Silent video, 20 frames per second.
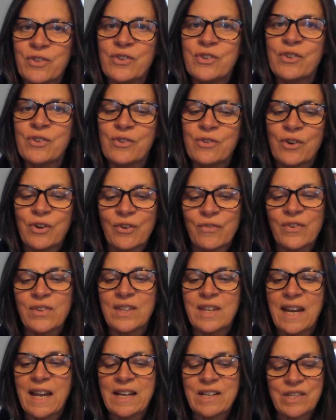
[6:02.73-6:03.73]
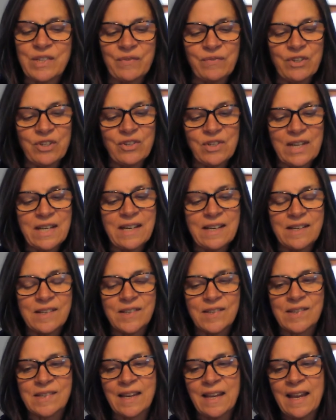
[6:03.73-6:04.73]
through over the next few
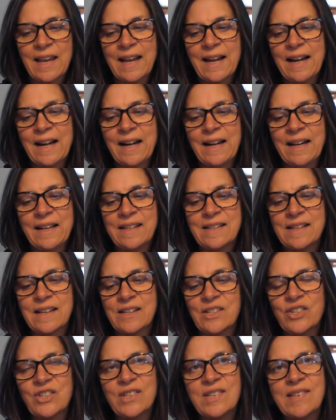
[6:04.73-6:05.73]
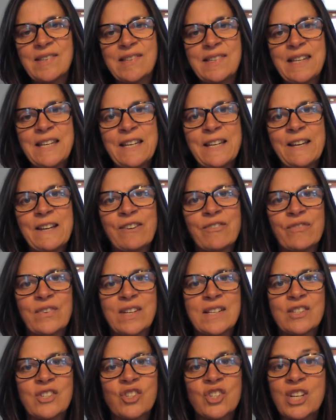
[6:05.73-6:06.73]
days and, and just see if
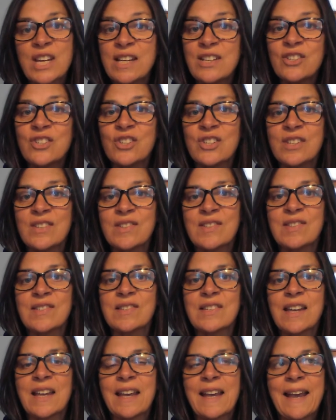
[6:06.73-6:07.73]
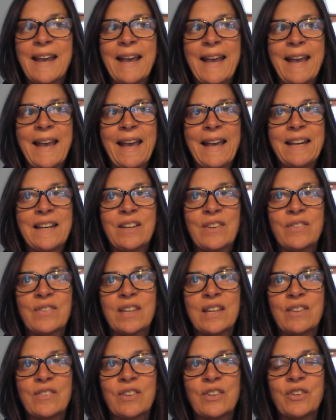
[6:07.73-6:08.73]
it changes
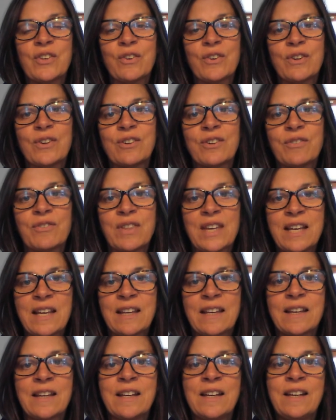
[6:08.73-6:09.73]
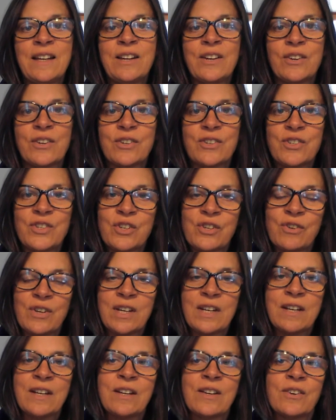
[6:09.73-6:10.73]
anything that you're thinking or
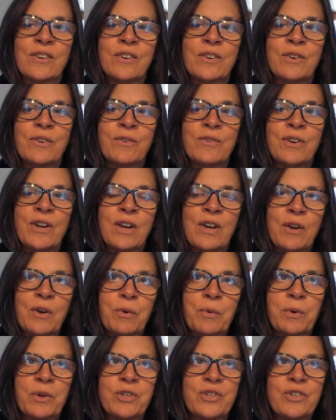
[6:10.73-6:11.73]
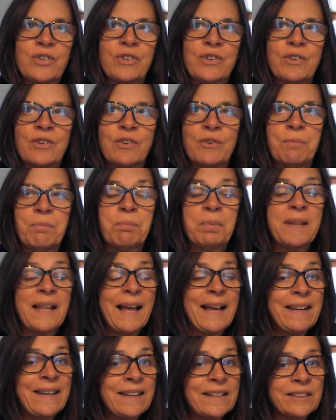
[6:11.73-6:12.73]
doing or what you're
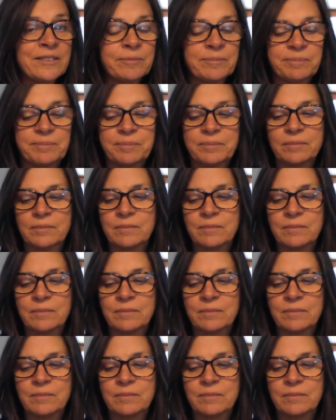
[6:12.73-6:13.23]
planning.